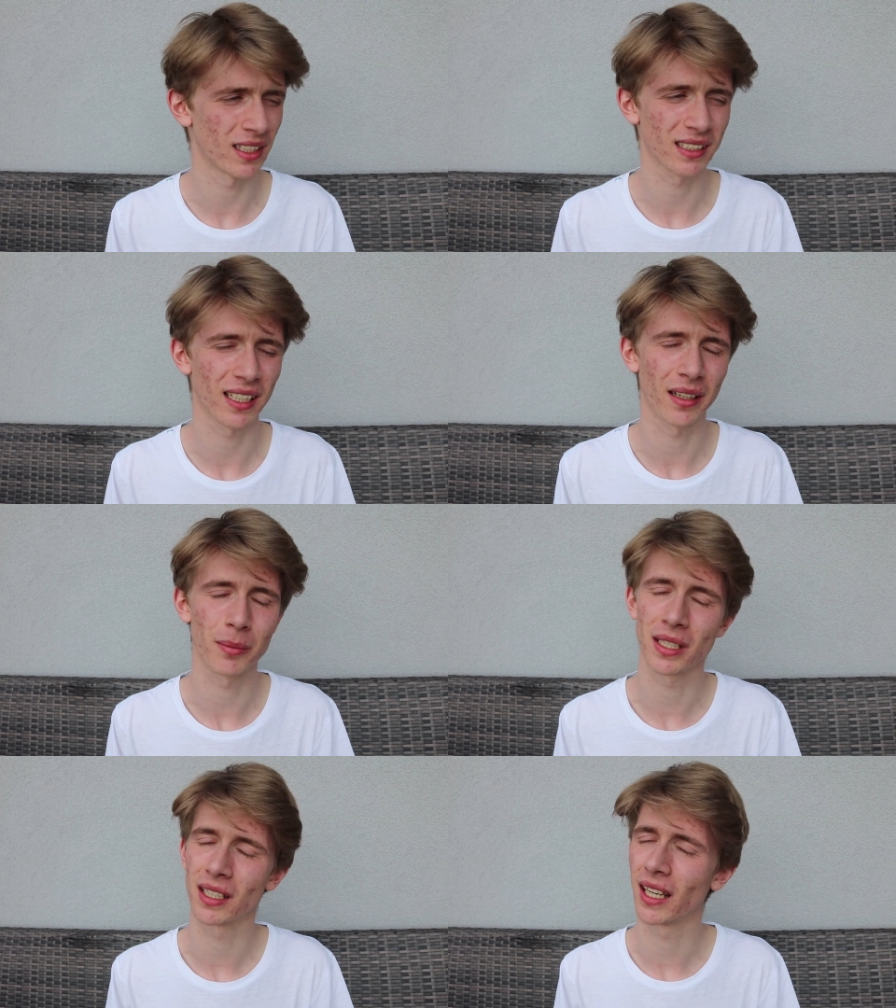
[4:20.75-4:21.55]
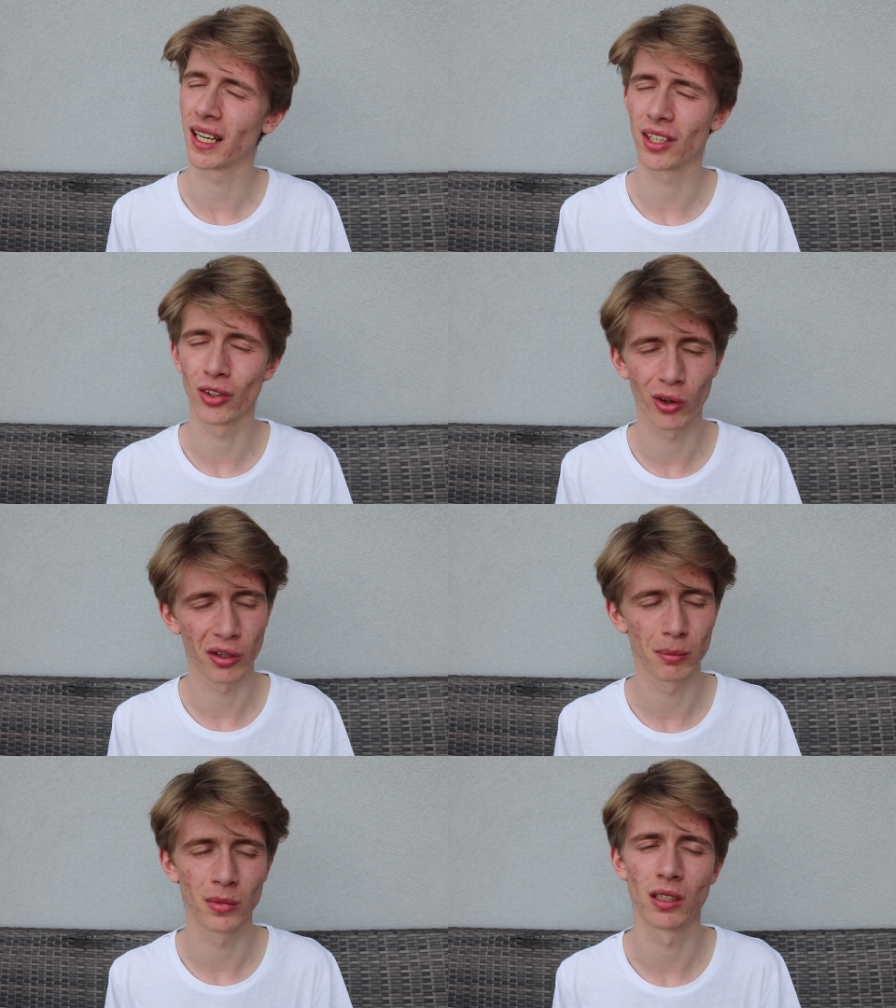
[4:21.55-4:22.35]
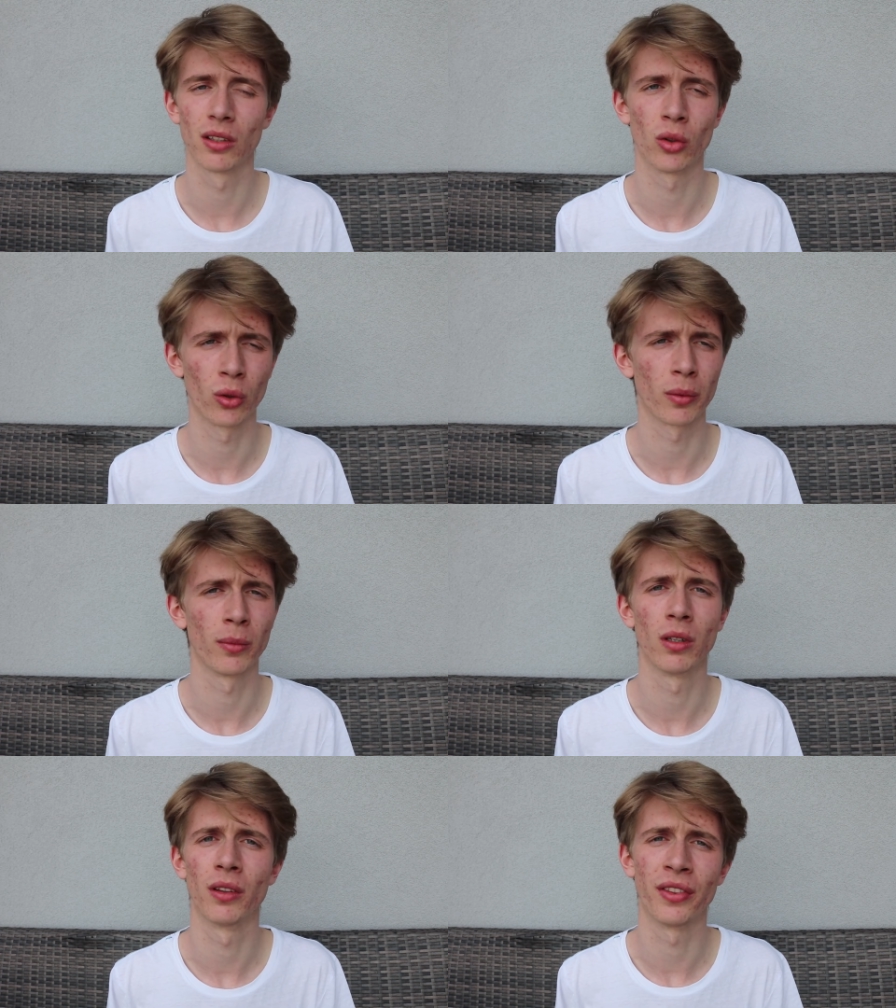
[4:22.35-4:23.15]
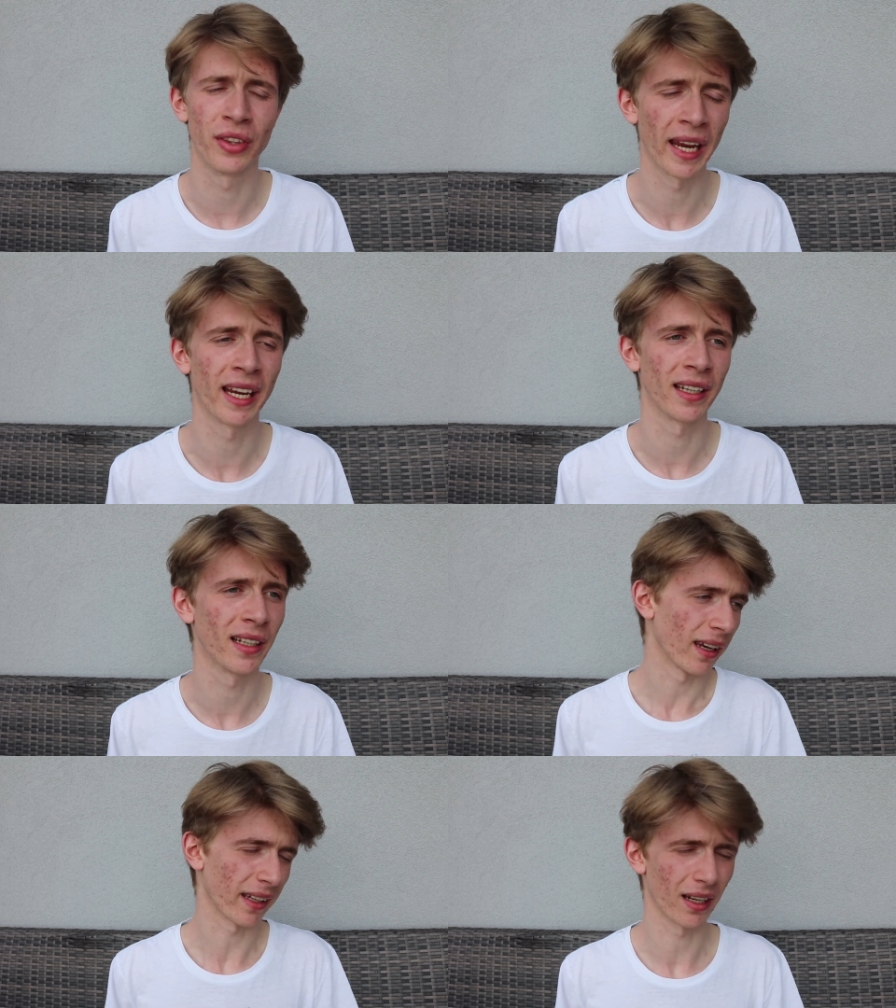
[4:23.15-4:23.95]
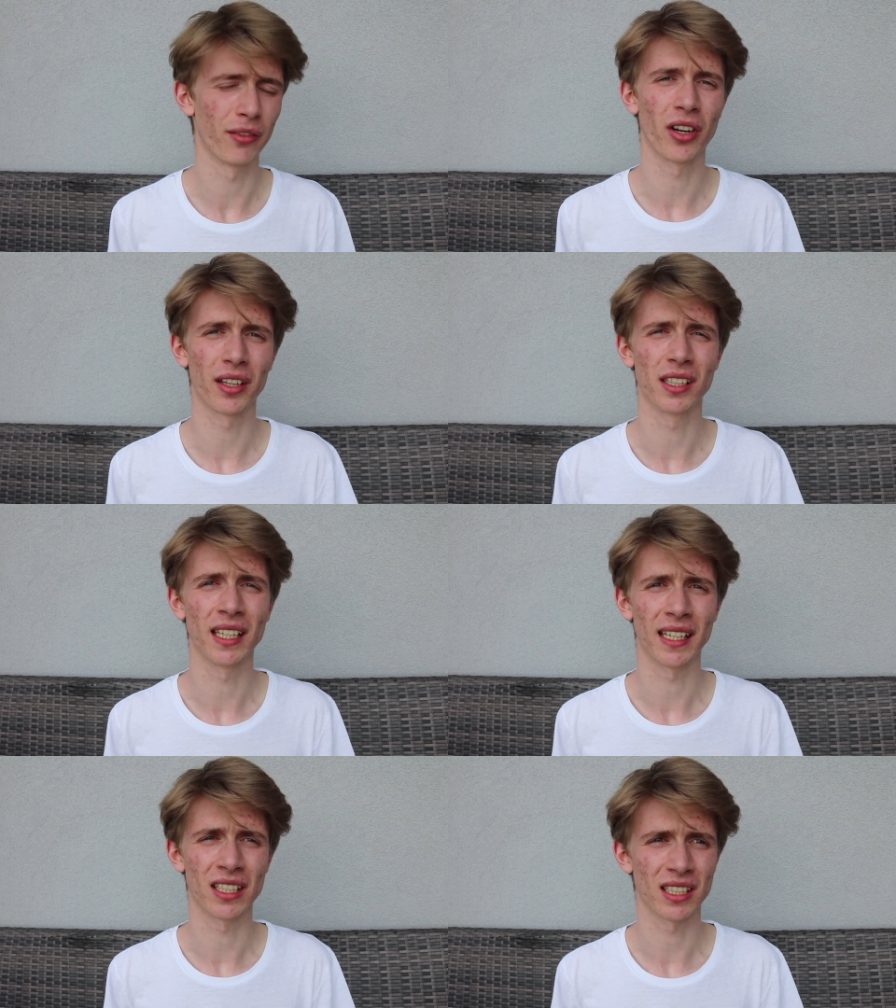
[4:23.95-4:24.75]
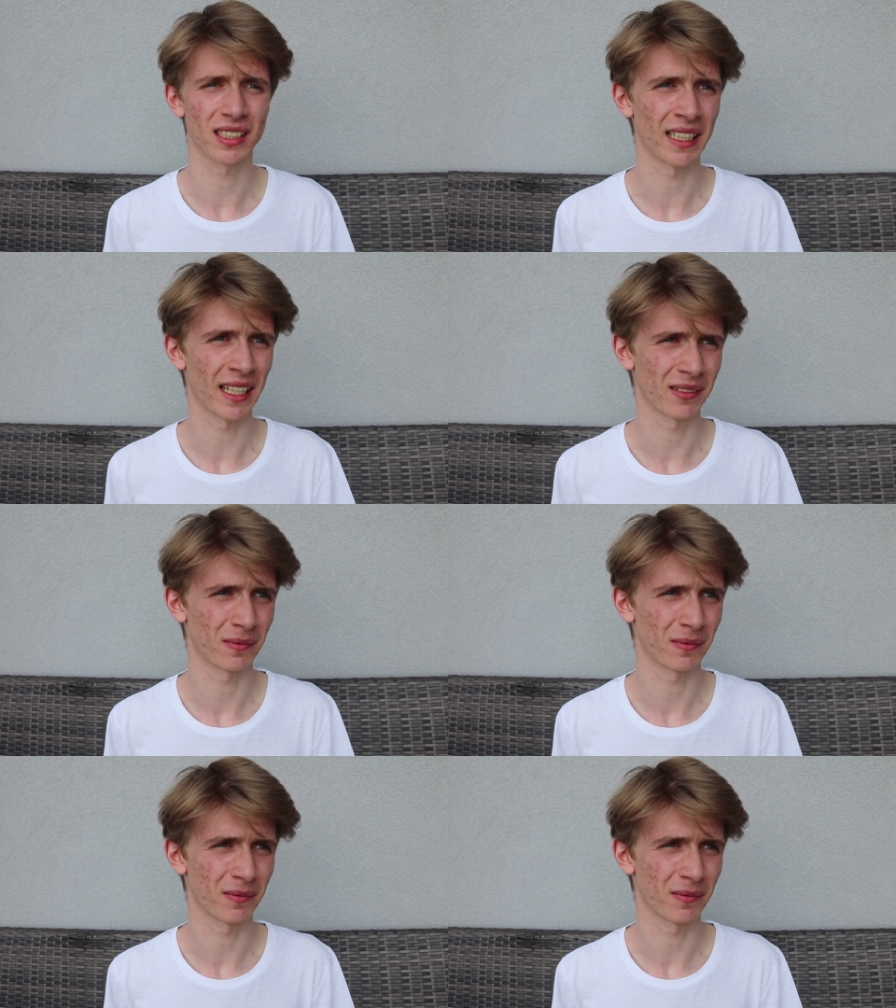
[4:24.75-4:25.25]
Just gonna be a normal normal day, like every other day. Just that